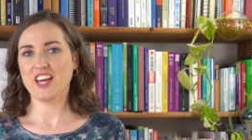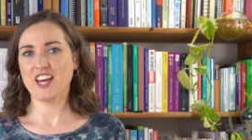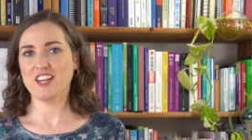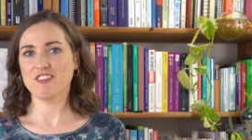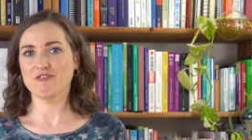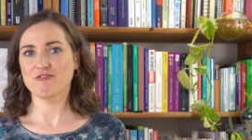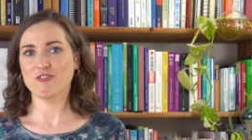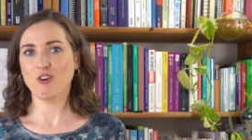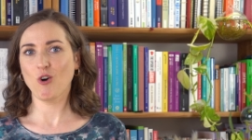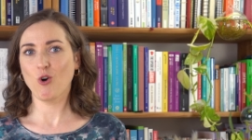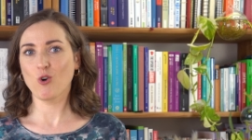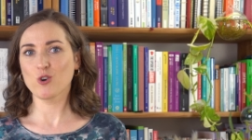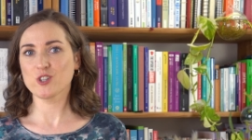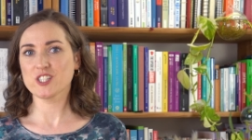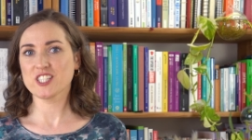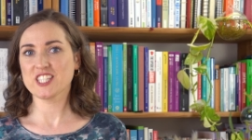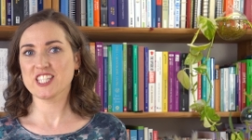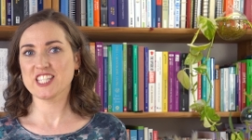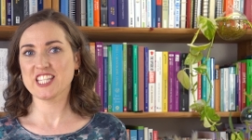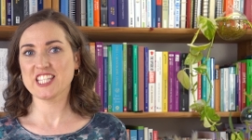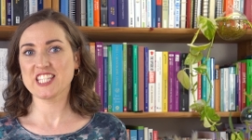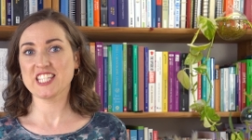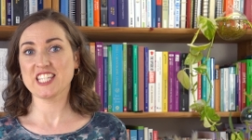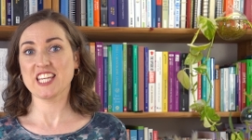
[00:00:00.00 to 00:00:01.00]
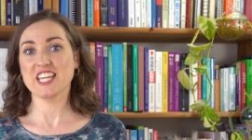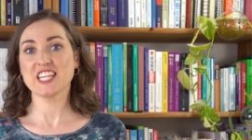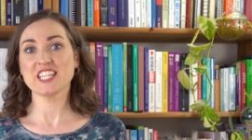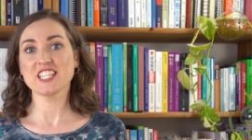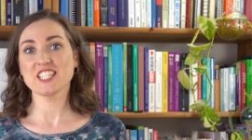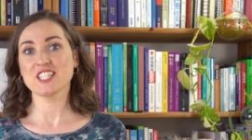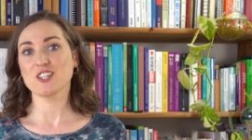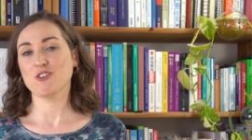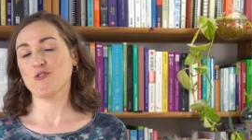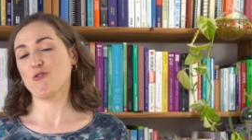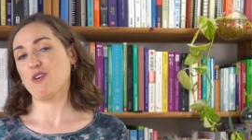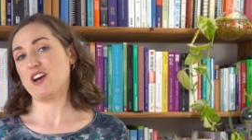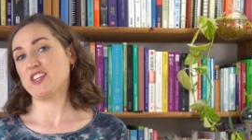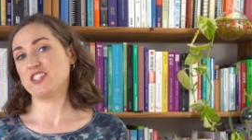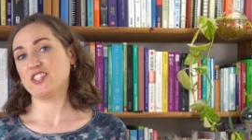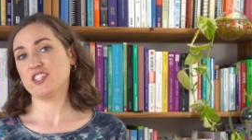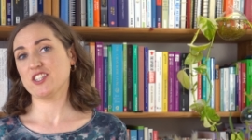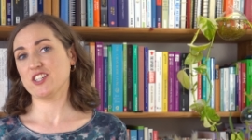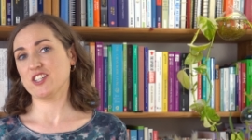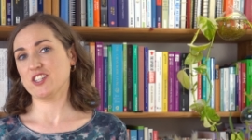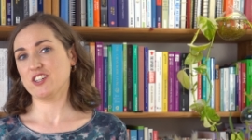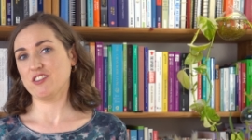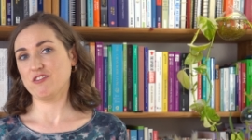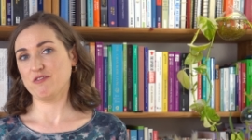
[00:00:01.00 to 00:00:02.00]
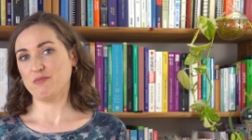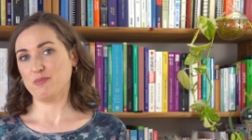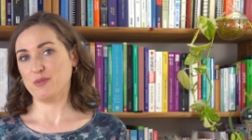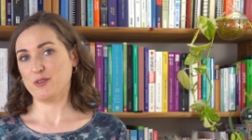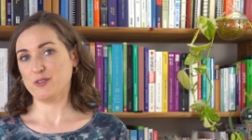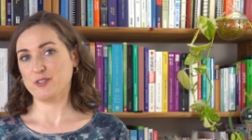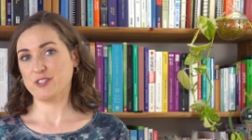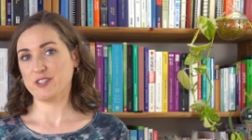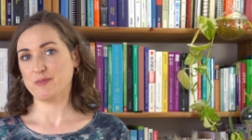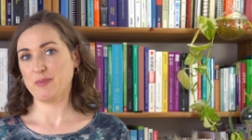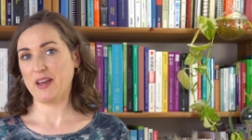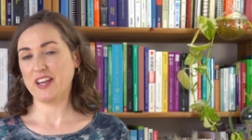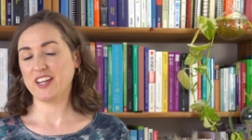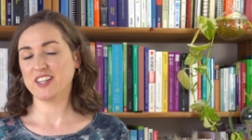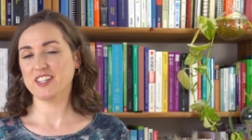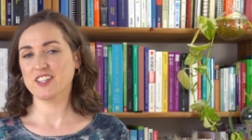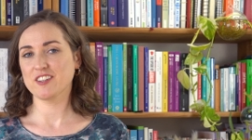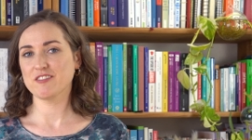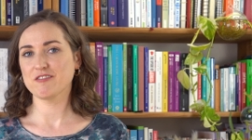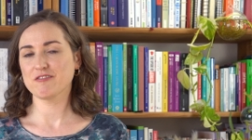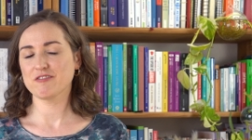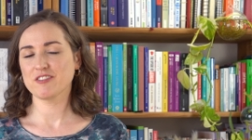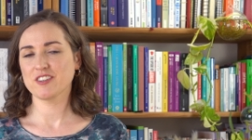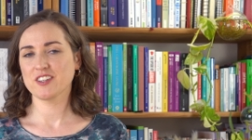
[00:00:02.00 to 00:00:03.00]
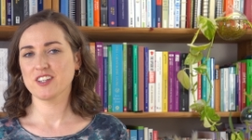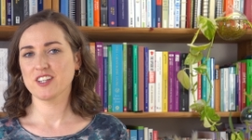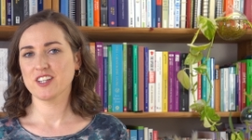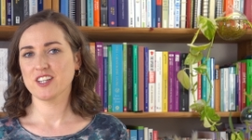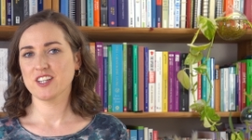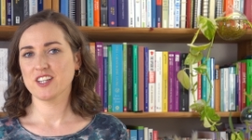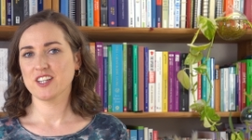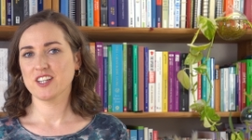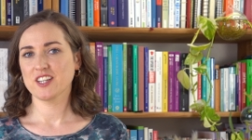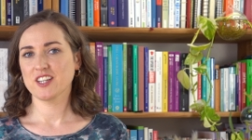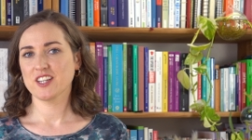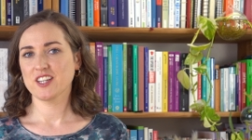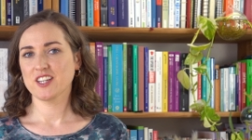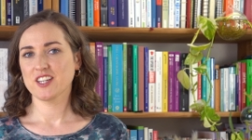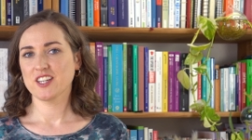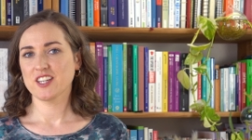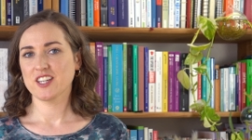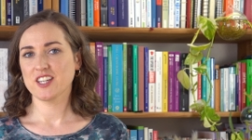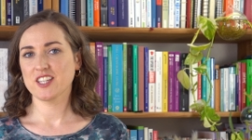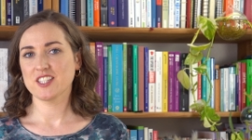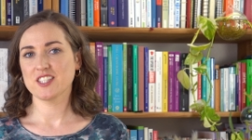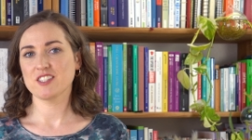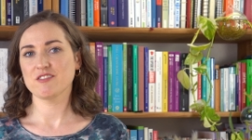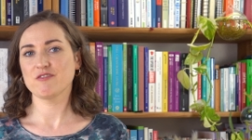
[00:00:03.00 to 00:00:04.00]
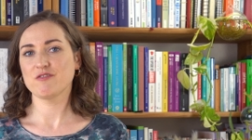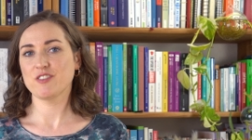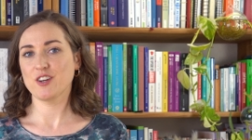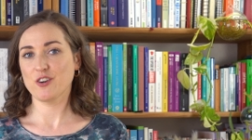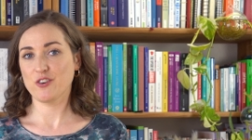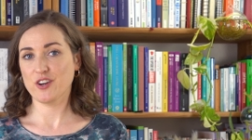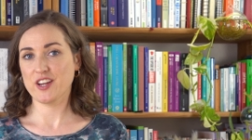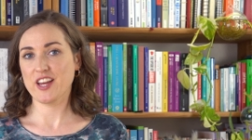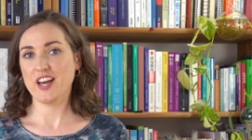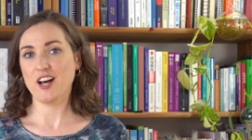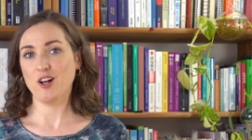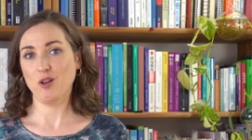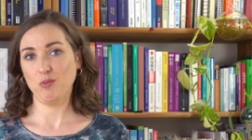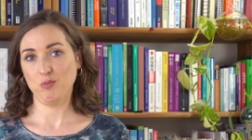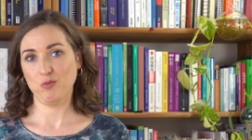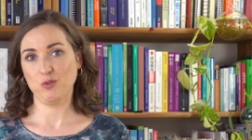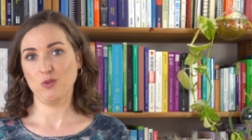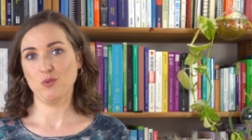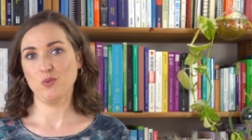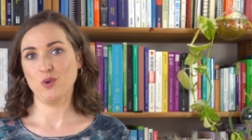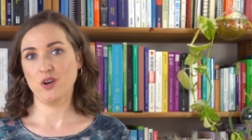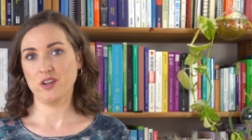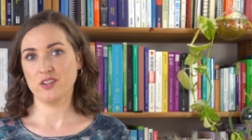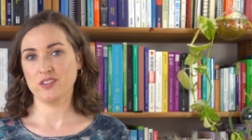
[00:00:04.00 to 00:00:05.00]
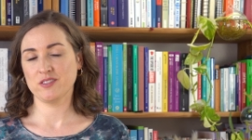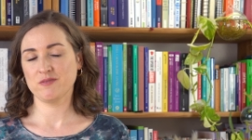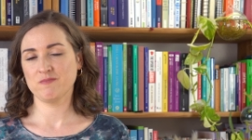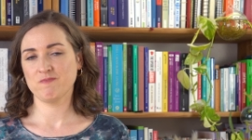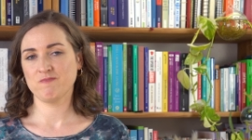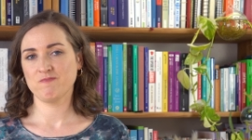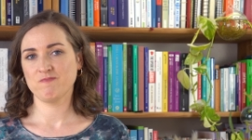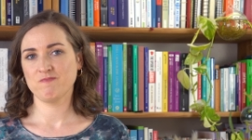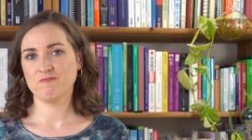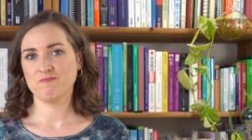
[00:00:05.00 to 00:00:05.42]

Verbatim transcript: And of course, this is a question of perspective. It's a very helpful one.